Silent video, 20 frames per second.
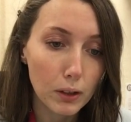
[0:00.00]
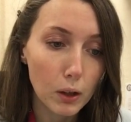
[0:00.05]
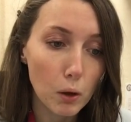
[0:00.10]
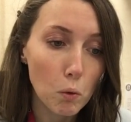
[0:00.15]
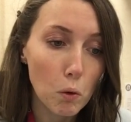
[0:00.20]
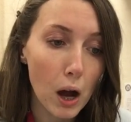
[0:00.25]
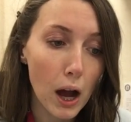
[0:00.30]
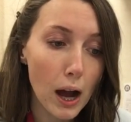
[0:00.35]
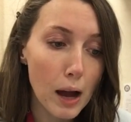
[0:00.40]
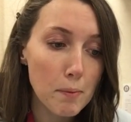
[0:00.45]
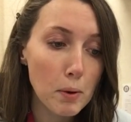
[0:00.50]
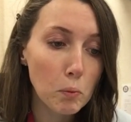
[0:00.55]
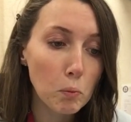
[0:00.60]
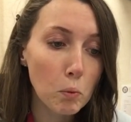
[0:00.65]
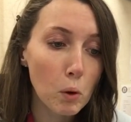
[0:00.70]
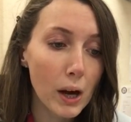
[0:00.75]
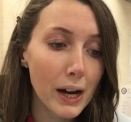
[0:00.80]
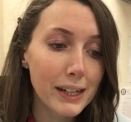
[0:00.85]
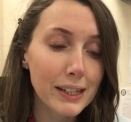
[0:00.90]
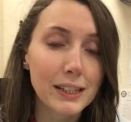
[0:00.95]

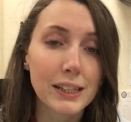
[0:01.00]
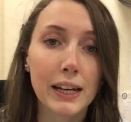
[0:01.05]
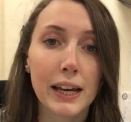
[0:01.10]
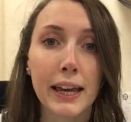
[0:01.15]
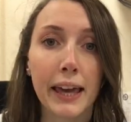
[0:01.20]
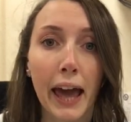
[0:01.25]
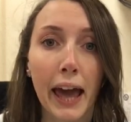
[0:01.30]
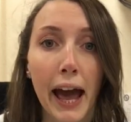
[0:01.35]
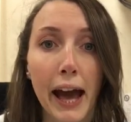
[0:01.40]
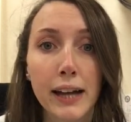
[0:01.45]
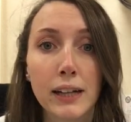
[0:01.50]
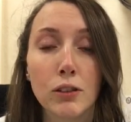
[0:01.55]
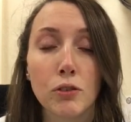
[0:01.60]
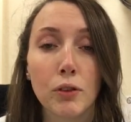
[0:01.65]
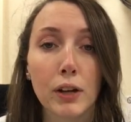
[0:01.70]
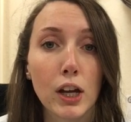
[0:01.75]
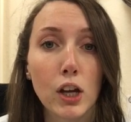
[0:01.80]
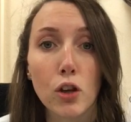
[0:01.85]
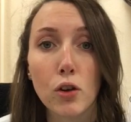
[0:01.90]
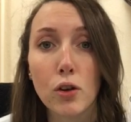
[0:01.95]
why doesn't he get
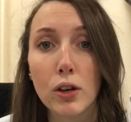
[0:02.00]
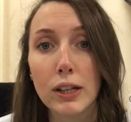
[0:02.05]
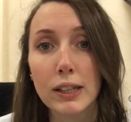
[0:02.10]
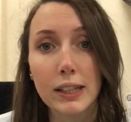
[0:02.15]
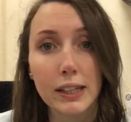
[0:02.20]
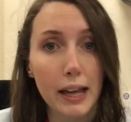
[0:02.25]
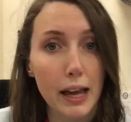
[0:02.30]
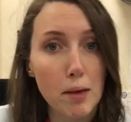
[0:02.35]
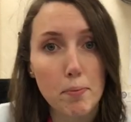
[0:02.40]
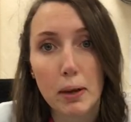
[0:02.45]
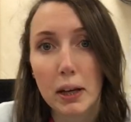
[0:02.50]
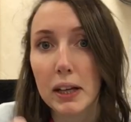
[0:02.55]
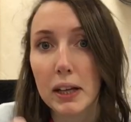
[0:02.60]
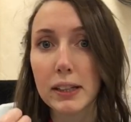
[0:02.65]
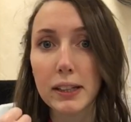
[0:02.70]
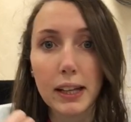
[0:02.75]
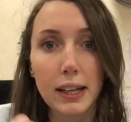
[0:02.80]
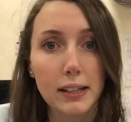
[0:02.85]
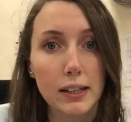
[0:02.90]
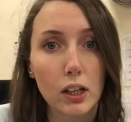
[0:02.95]
angry? You could say
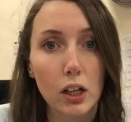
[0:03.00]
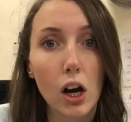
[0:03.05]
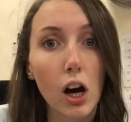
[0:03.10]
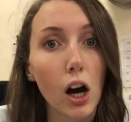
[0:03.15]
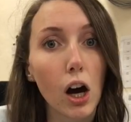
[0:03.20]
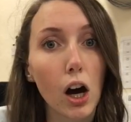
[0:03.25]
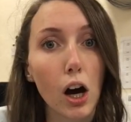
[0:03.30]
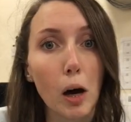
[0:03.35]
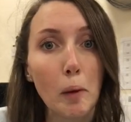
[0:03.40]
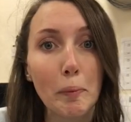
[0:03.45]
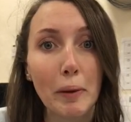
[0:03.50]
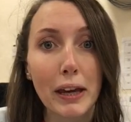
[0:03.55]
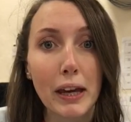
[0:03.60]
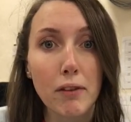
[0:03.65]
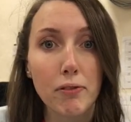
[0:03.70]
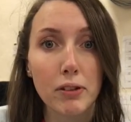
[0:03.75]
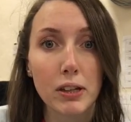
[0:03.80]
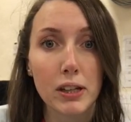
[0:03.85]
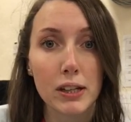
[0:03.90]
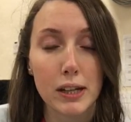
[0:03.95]
because he's a calm,
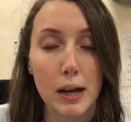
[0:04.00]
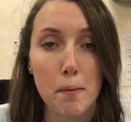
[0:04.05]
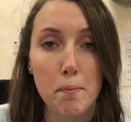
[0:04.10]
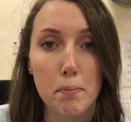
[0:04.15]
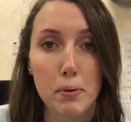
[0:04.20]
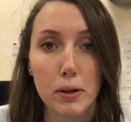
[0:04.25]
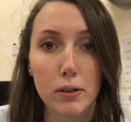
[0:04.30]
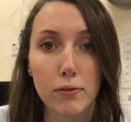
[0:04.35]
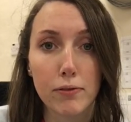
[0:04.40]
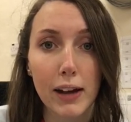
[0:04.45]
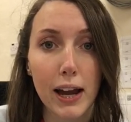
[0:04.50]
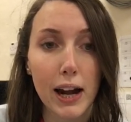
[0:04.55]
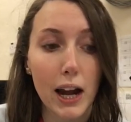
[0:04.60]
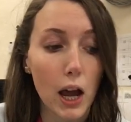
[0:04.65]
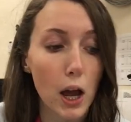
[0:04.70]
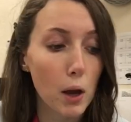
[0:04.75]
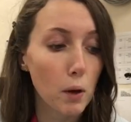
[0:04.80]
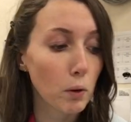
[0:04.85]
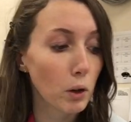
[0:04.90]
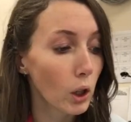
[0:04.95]
even-tempered
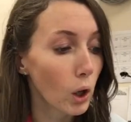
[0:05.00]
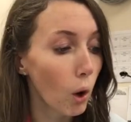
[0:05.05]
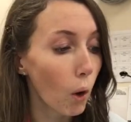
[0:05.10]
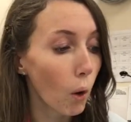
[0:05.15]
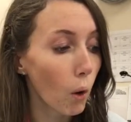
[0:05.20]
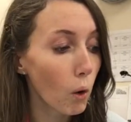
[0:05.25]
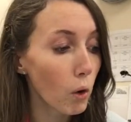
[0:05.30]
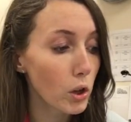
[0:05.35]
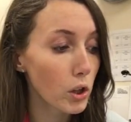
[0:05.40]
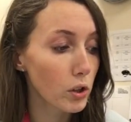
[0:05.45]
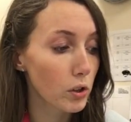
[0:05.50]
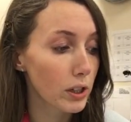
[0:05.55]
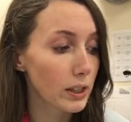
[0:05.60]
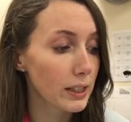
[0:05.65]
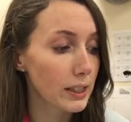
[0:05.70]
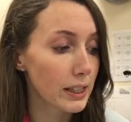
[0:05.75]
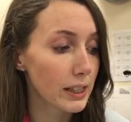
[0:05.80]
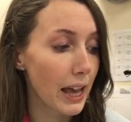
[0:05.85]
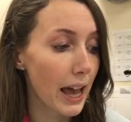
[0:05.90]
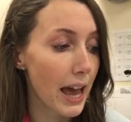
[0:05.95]
fellow, or you could
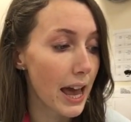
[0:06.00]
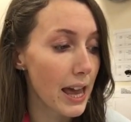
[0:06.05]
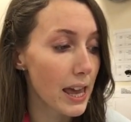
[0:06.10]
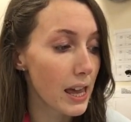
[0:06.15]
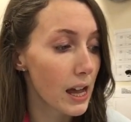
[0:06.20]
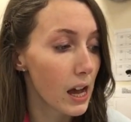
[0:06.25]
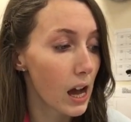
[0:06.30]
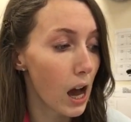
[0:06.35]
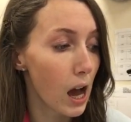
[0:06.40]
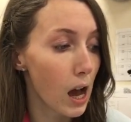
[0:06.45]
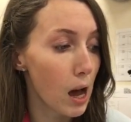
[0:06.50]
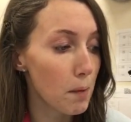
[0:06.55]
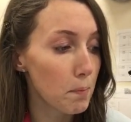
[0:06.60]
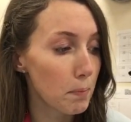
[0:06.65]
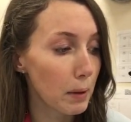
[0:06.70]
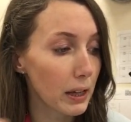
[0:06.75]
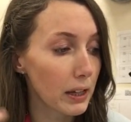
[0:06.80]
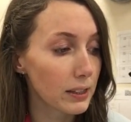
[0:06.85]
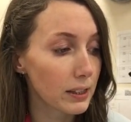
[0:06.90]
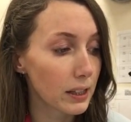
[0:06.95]
say
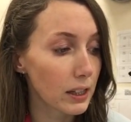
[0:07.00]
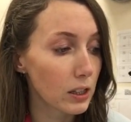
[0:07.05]
because he